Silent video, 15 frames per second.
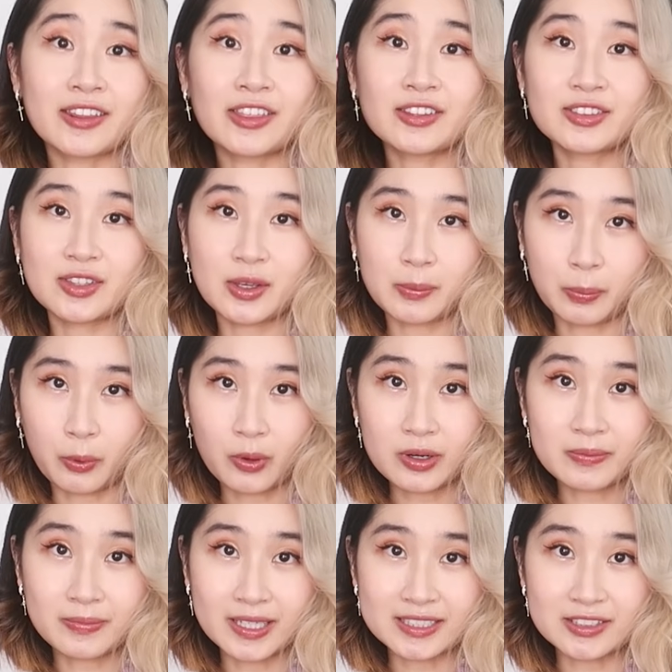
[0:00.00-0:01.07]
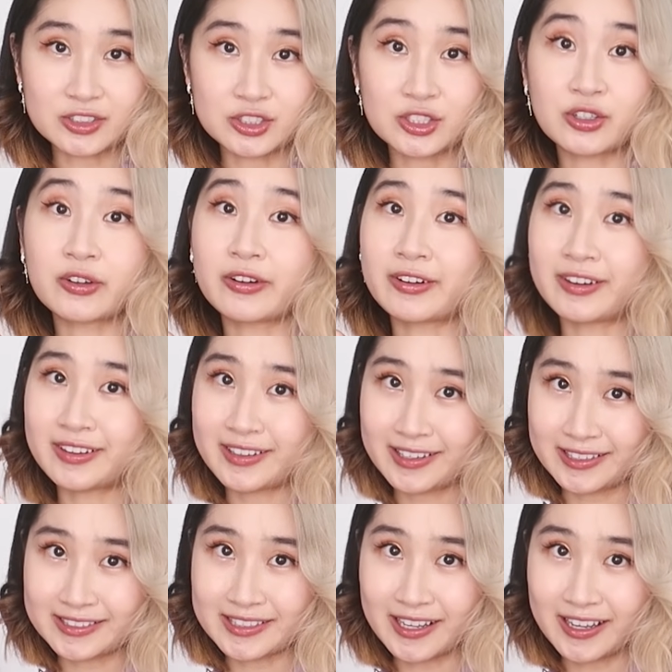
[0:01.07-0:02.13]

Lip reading: I think the important message here is